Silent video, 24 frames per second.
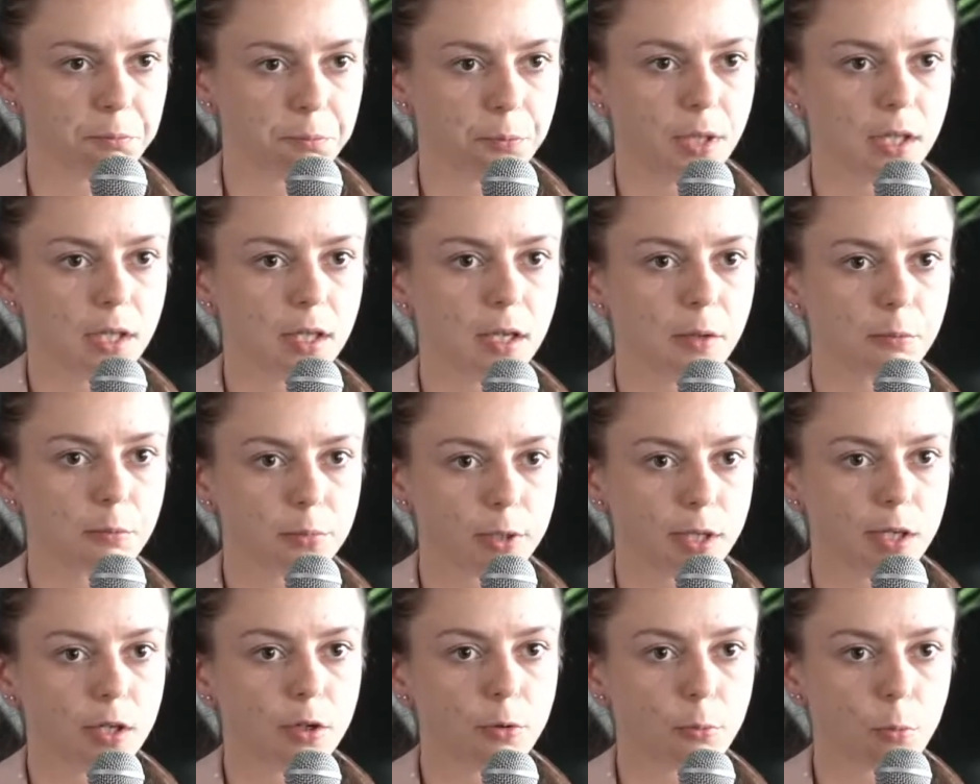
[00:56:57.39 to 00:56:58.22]
be a
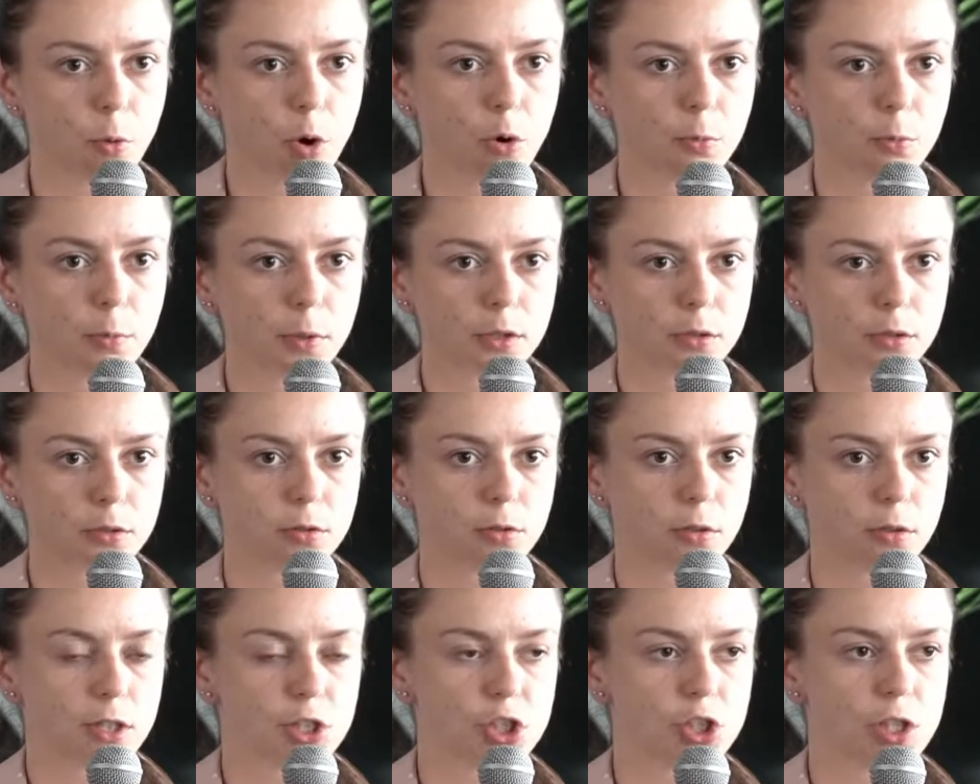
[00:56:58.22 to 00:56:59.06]
break moment
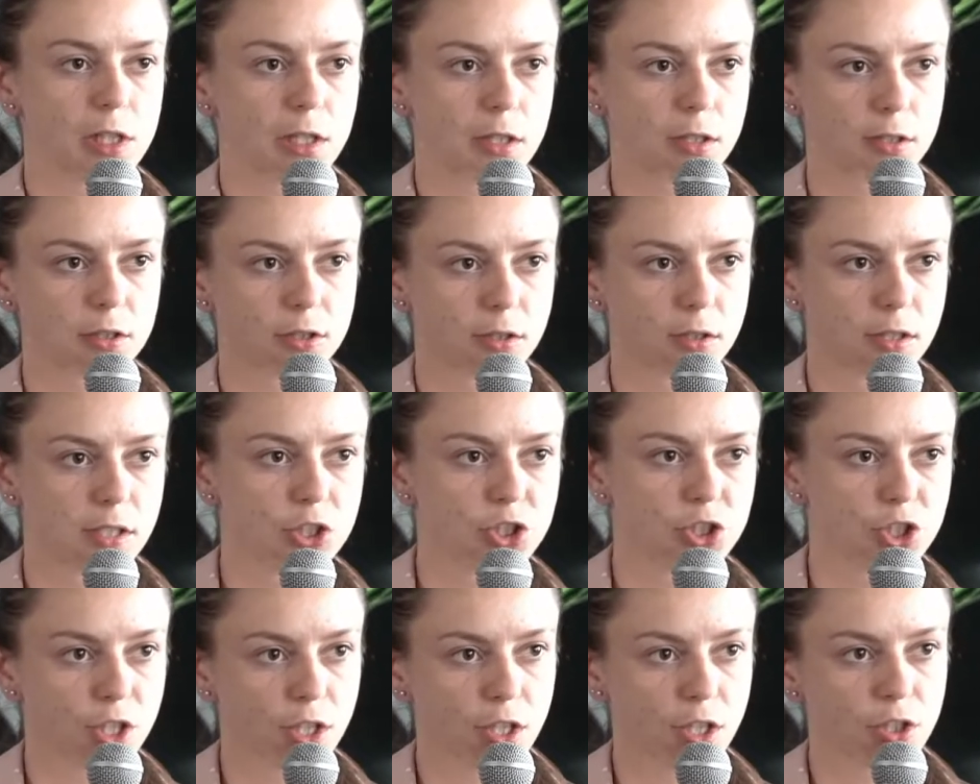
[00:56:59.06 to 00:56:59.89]
to actually the
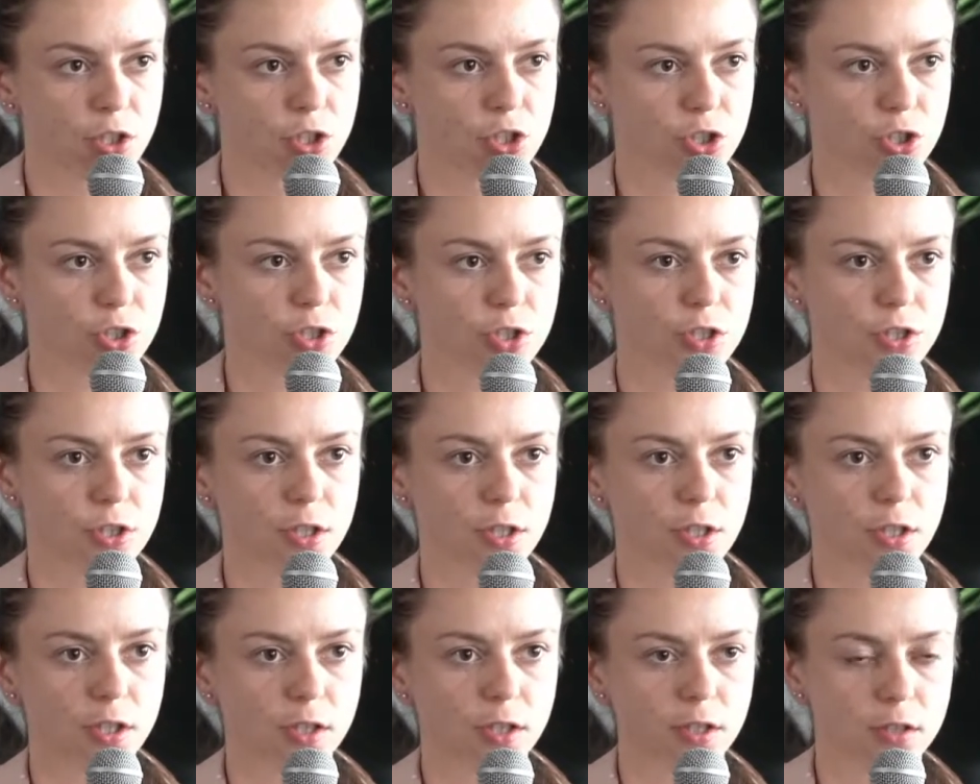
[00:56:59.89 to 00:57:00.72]
change
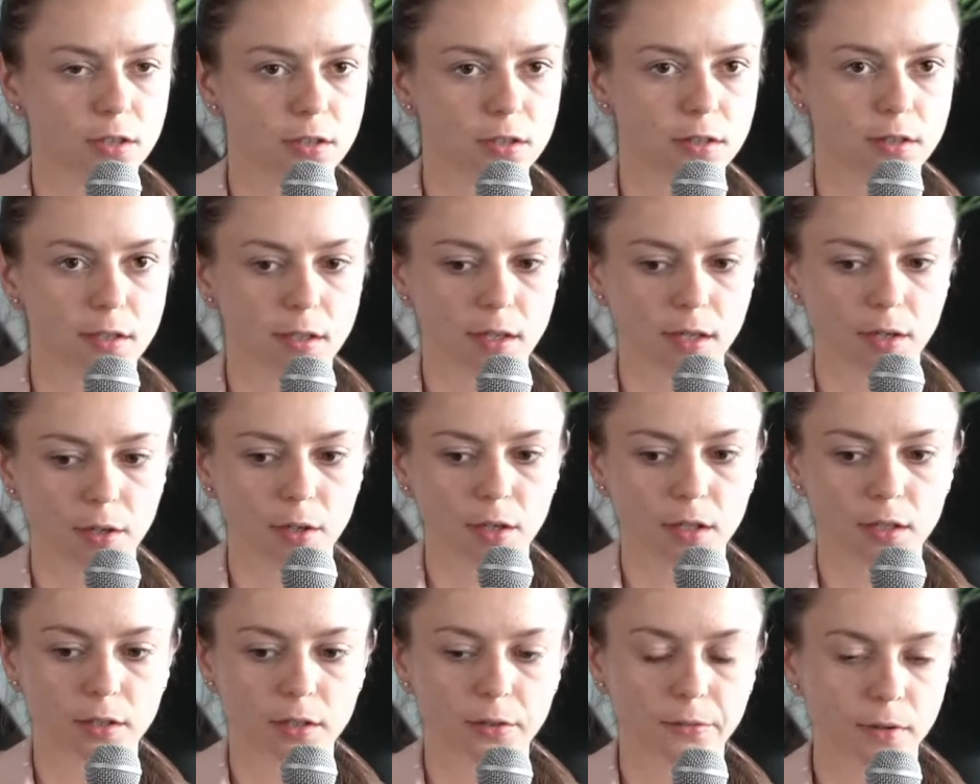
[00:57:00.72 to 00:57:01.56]

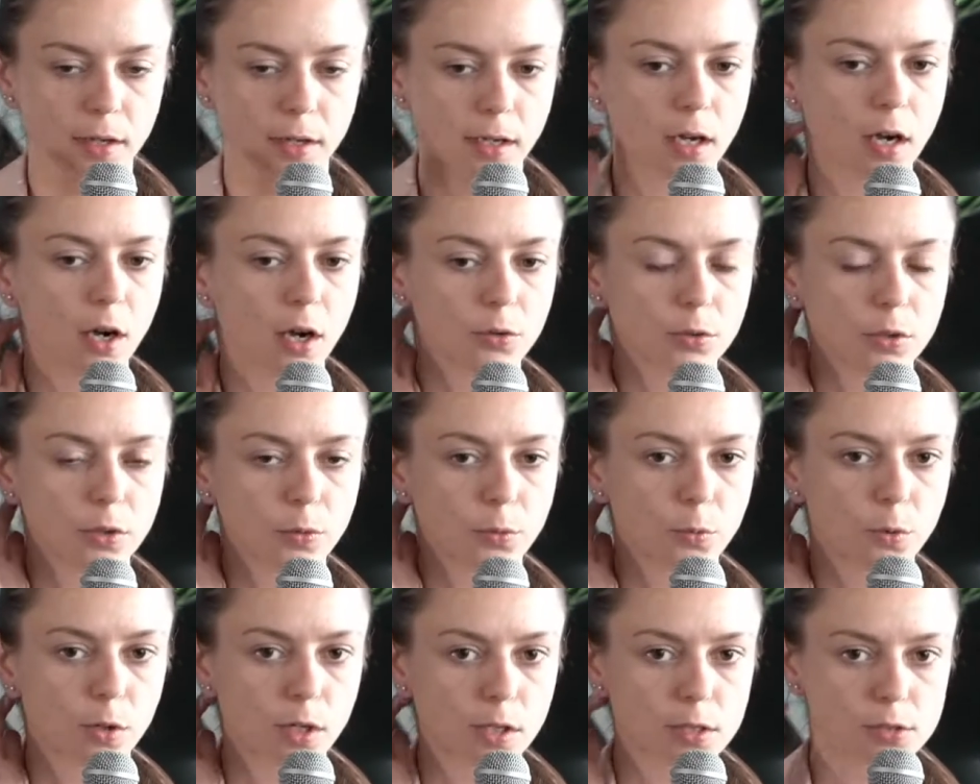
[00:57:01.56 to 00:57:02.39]
the way how
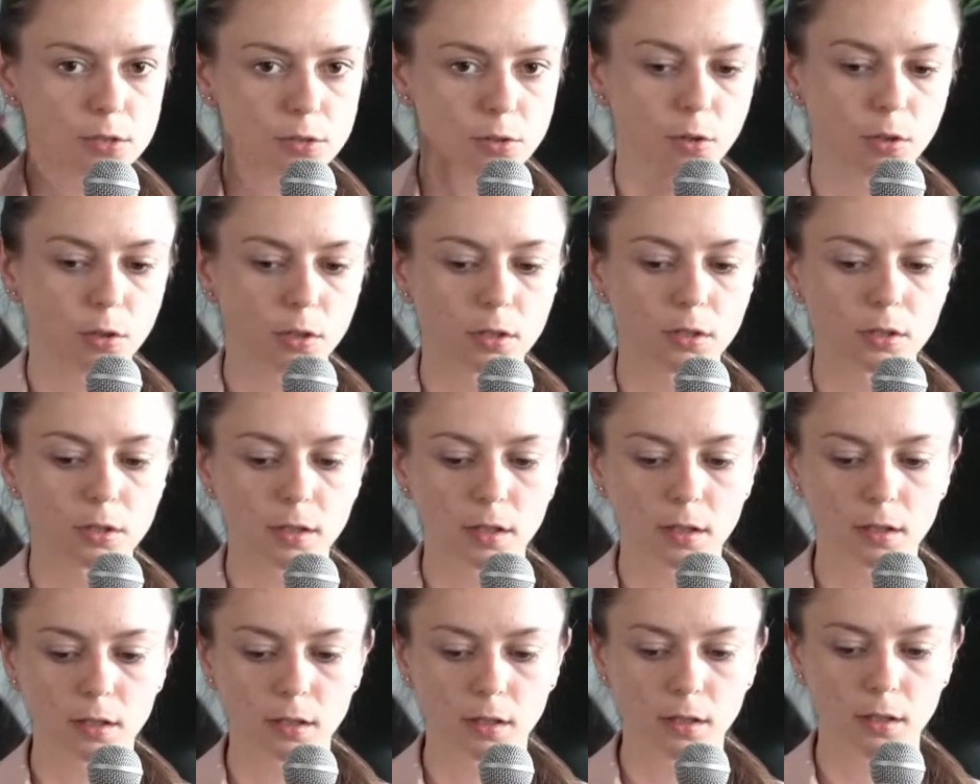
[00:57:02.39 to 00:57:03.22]
the war is
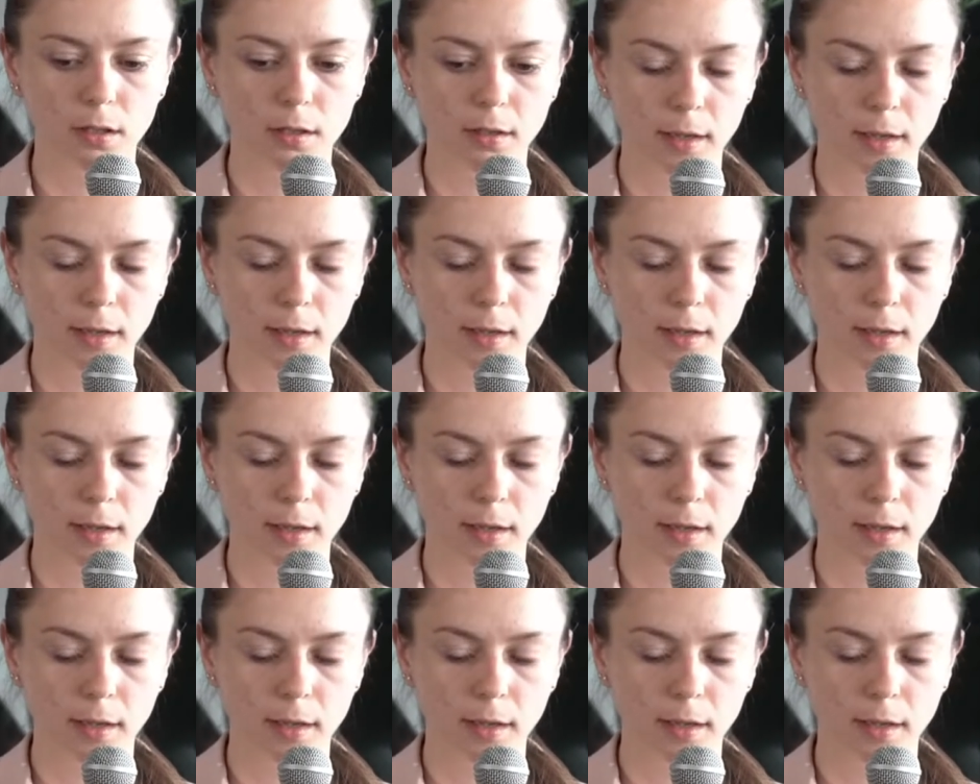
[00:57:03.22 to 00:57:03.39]
going